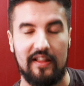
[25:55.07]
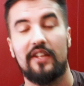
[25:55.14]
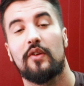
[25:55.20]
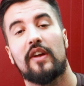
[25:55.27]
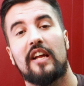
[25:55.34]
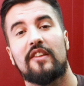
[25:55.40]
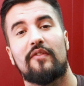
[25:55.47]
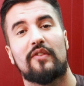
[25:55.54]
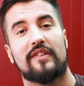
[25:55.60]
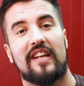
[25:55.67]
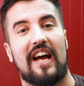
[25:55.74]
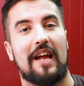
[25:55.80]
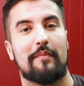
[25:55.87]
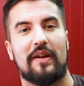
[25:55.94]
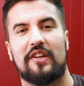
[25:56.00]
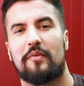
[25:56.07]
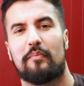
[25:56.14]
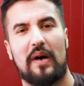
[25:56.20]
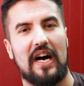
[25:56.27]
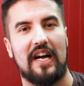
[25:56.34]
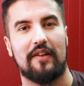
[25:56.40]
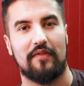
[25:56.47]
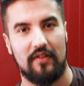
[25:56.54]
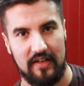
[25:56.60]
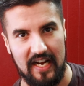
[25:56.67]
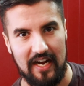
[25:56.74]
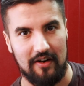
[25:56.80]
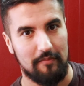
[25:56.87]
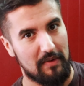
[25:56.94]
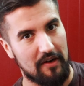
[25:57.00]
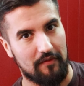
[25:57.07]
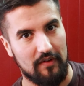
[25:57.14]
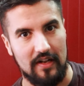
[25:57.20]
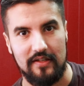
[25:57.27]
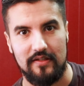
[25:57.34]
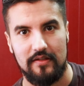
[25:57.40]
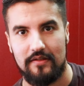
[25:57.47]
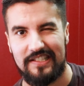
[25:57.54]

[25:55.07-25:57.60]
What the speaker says: Thank you kindly for your time, and goodbye for now, my friends.